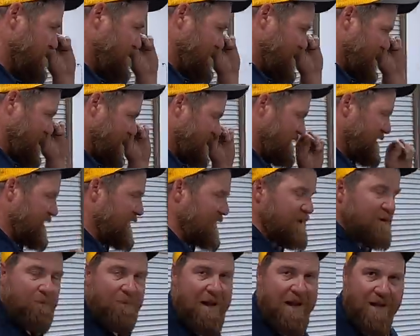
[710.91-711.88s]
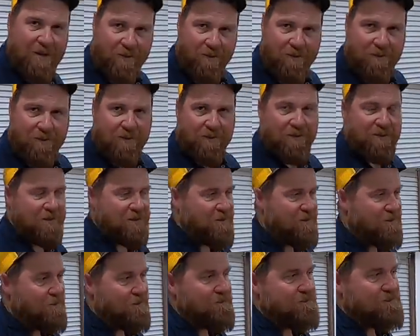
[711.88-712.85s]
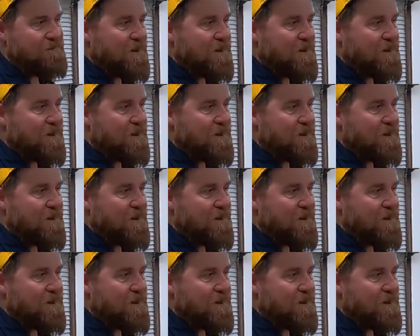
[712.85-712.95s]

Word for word: but they're back ordered, so